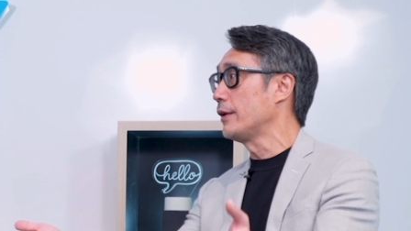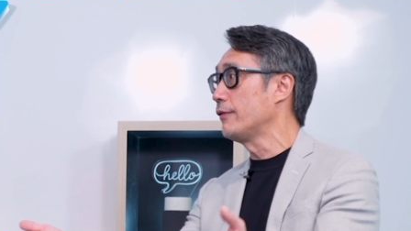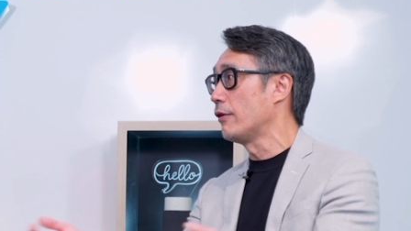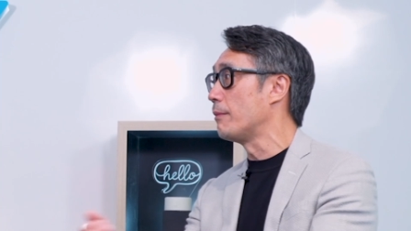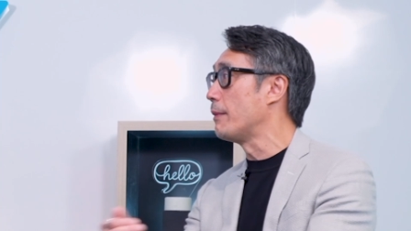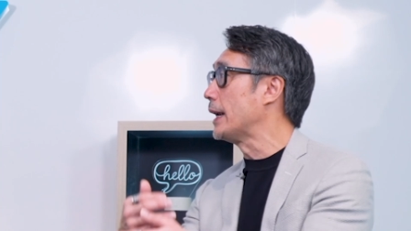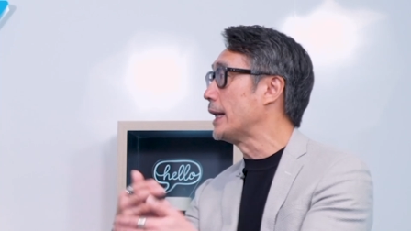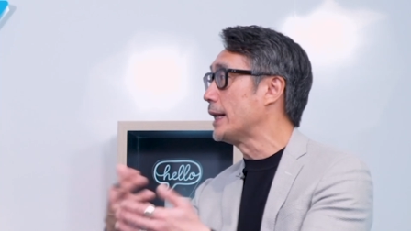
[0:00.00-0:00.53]
for
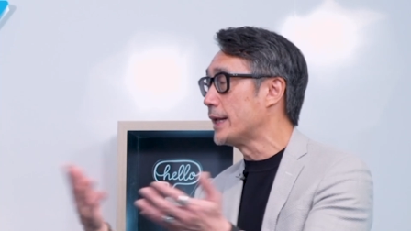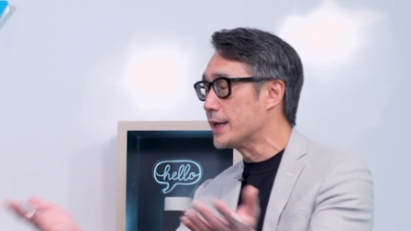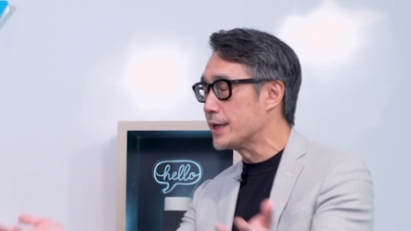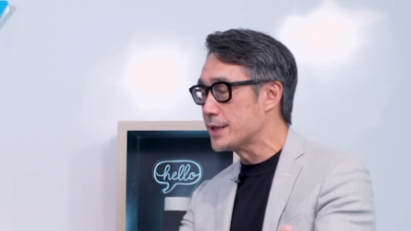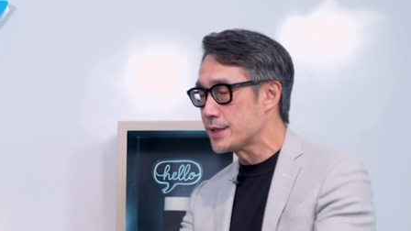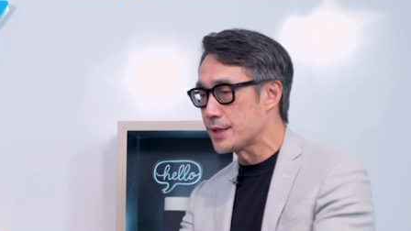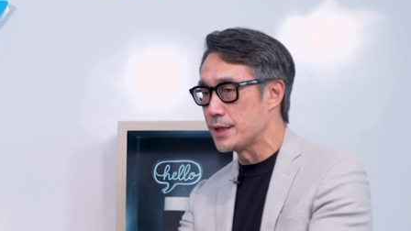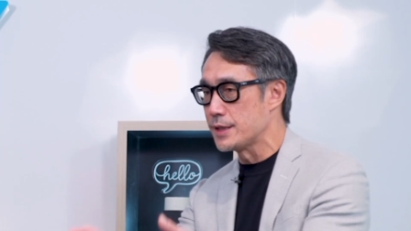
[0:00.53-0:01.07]
many
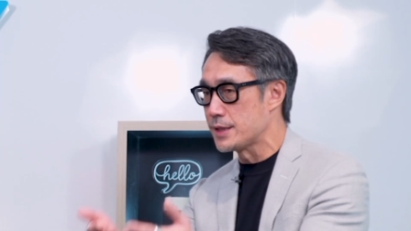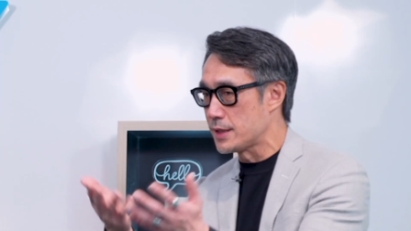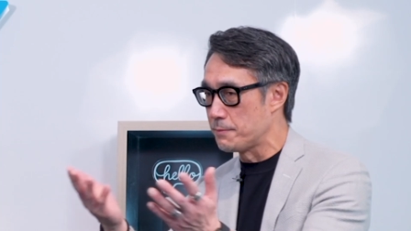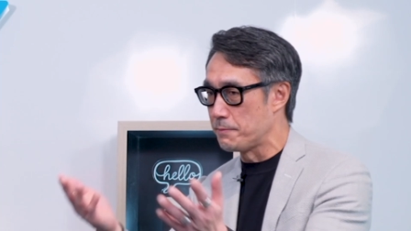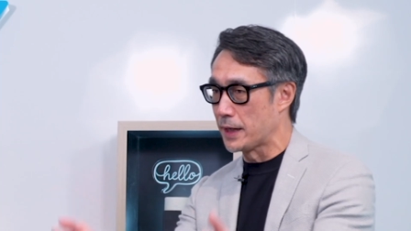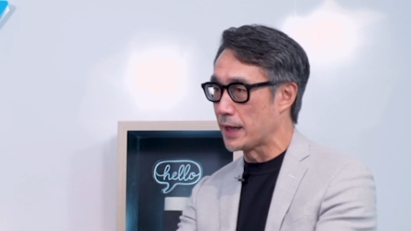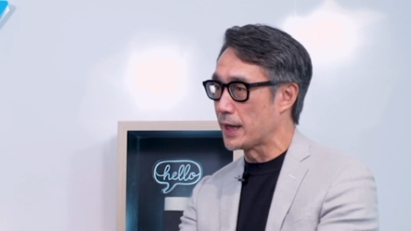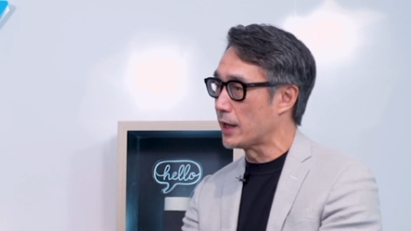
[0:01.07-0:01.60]
years since the
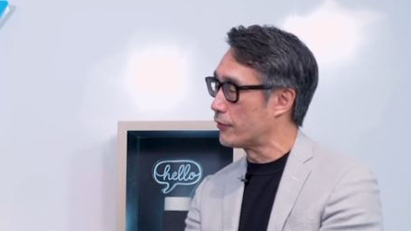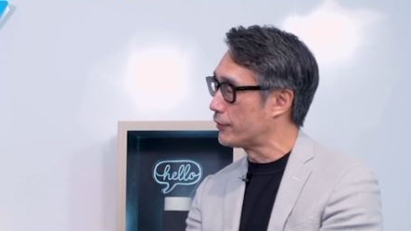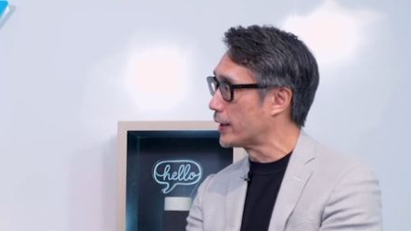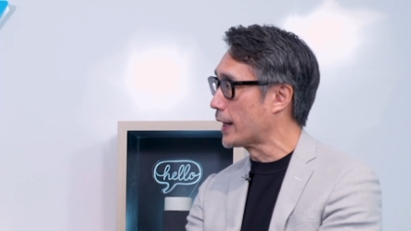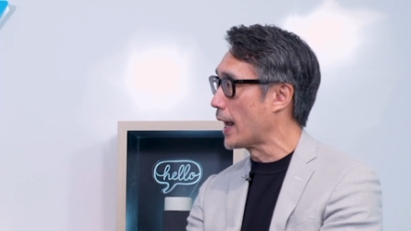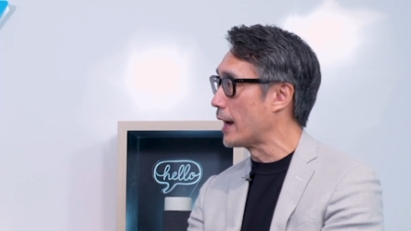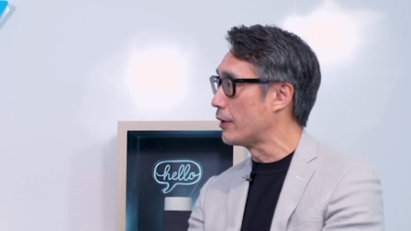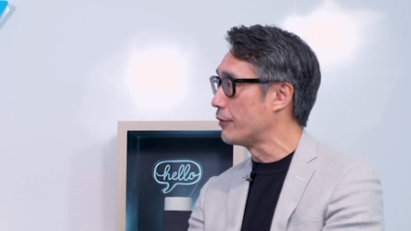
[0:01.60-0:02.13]
beginning of the
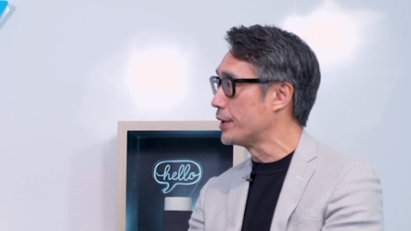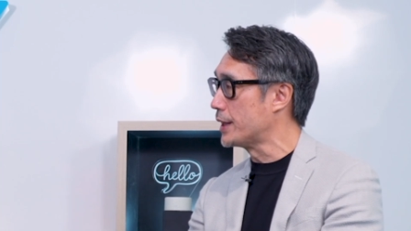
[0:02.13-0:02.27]
gallery